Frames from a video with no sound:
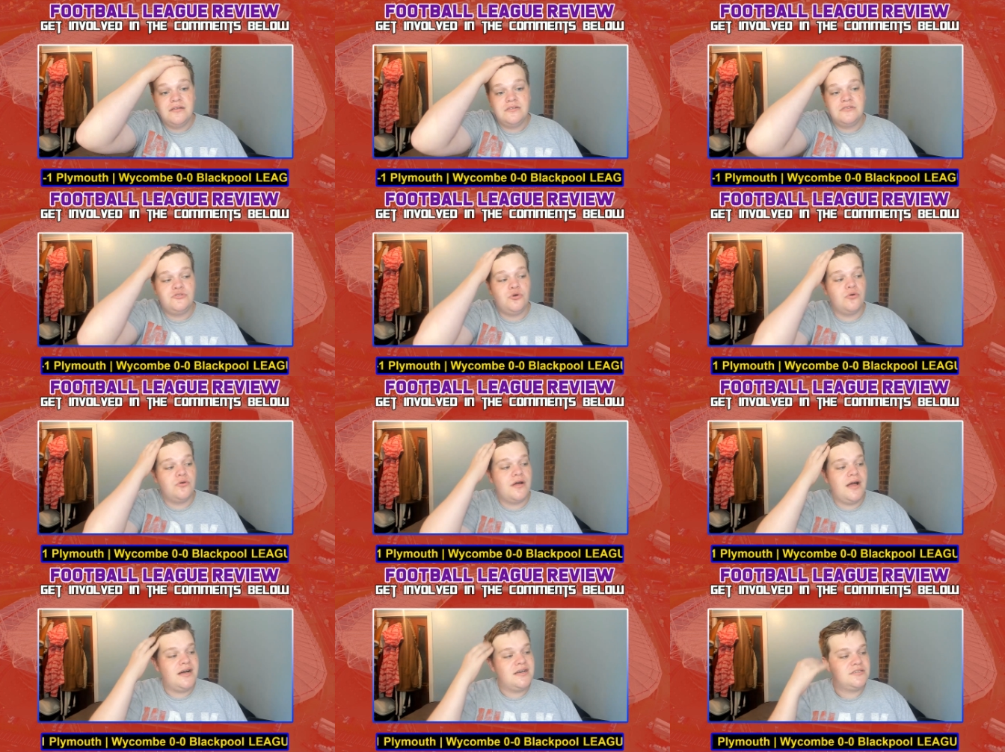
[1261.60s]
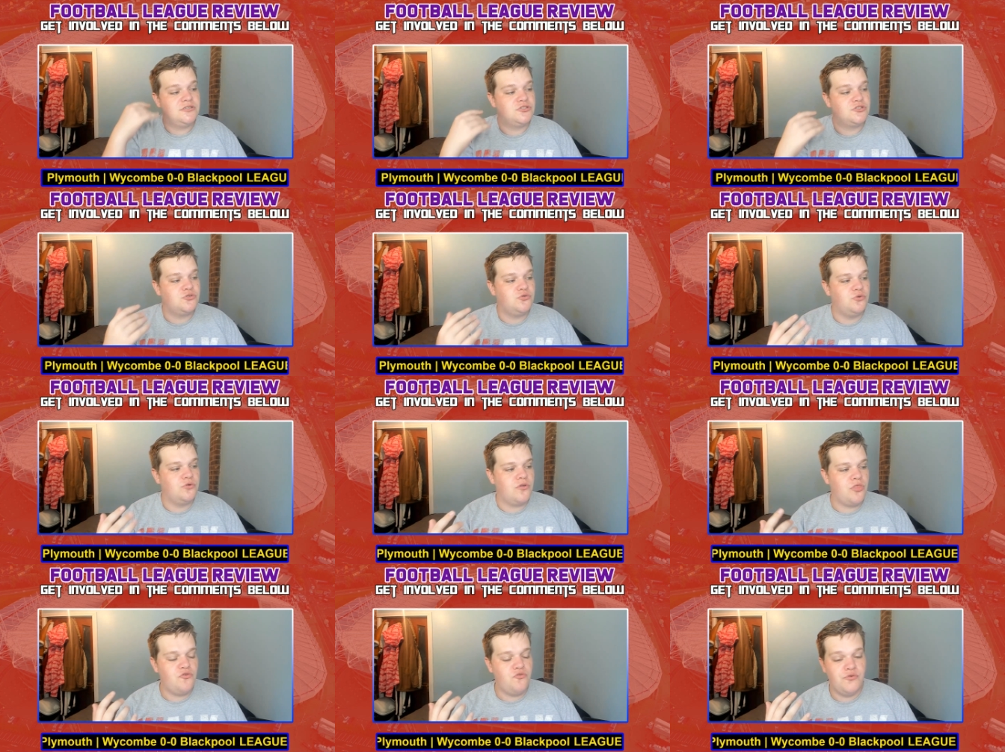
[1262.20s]
Doncaster
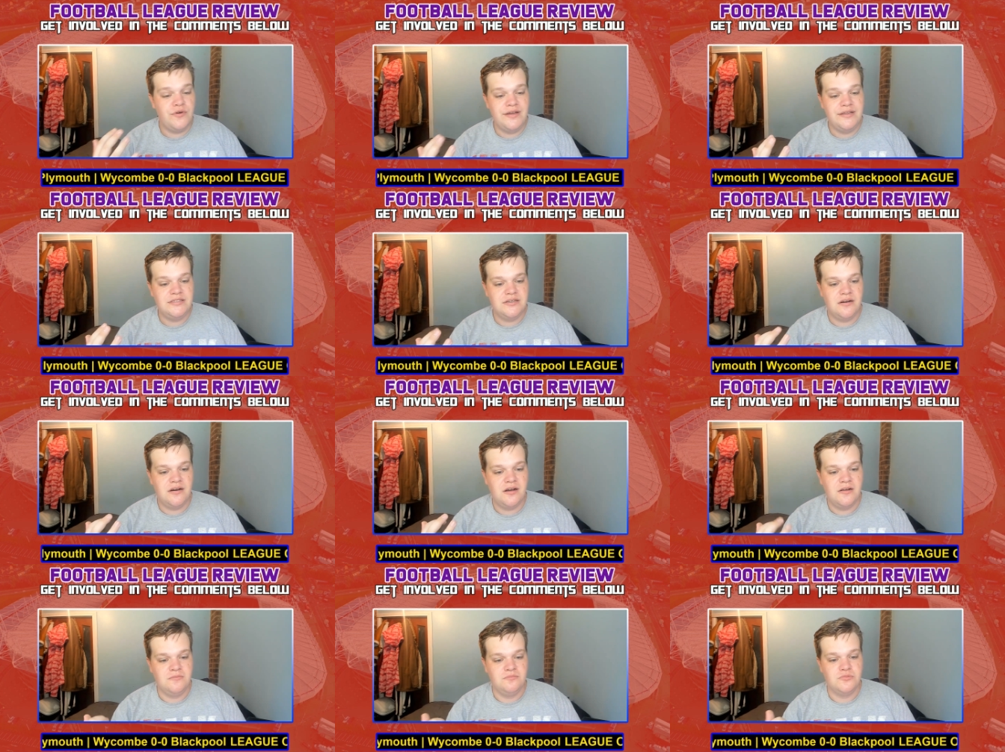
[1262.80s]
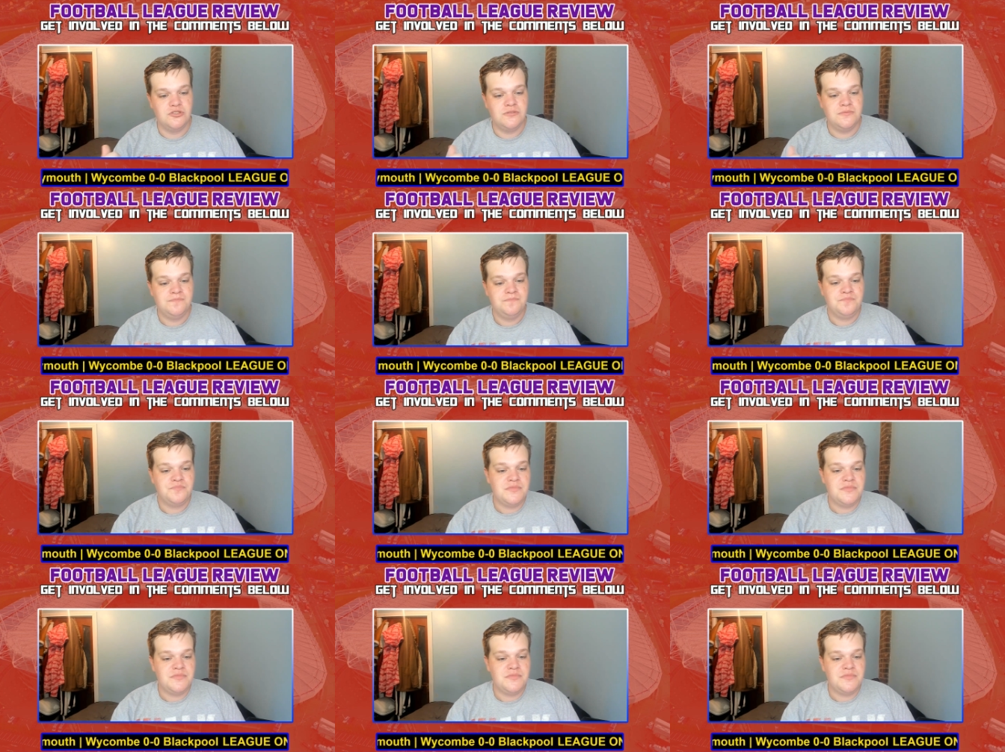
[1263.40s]
scored 3 times.